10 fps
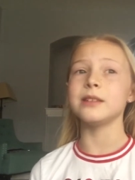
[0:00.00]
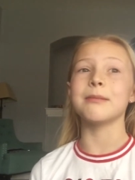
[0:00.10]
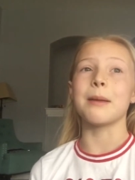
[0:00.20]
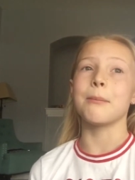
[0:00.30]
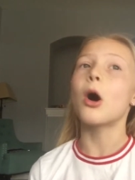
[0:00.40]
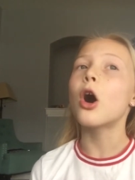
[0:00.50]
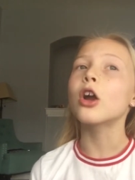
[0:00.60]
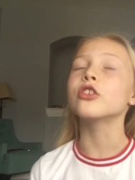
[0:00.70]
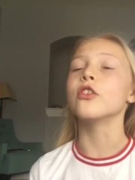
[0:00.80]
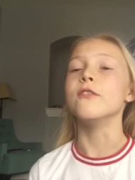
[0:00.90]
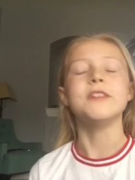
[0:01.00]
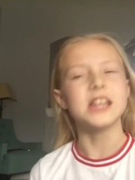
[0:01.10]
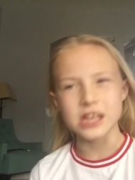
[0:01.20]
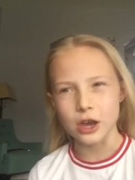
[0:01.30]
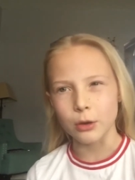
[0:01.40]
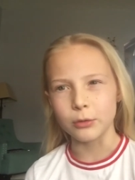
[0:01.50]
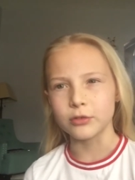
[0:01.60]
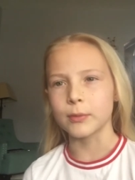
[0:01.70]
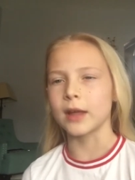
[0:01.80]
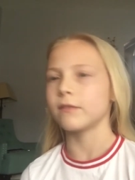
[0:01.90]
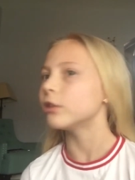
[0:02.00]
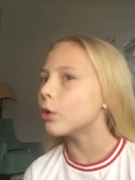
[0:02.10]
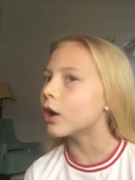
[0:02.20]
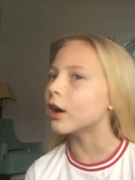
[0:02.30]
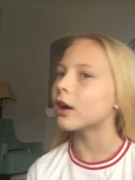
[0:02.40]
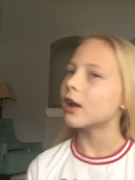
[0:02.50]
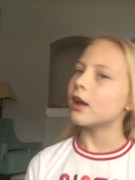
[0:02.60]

my bars, the videos, my floor,